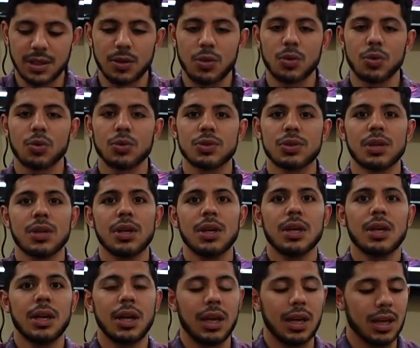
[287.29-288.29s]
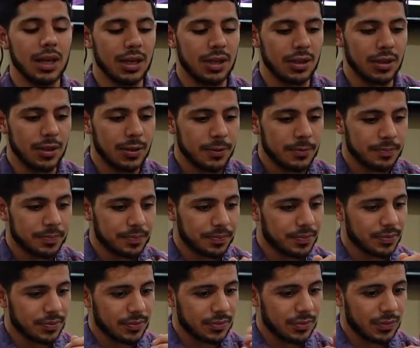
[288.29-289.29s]
goals, and
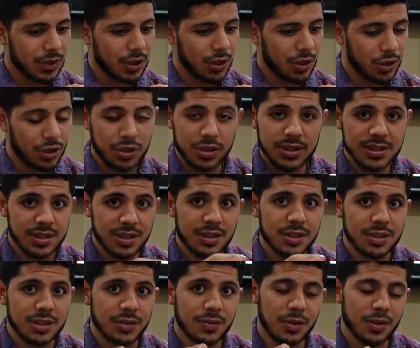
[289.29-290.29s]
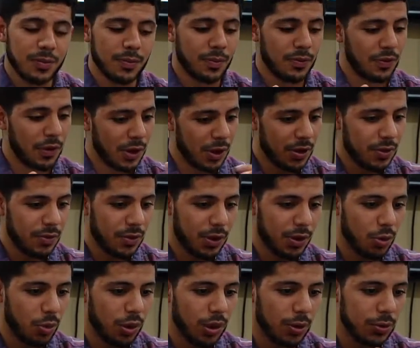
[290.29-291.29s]
you're gonna set yourself up very, very
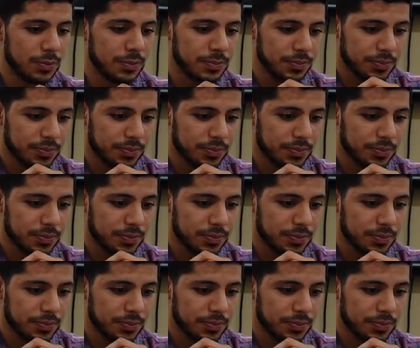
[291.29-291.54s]
well.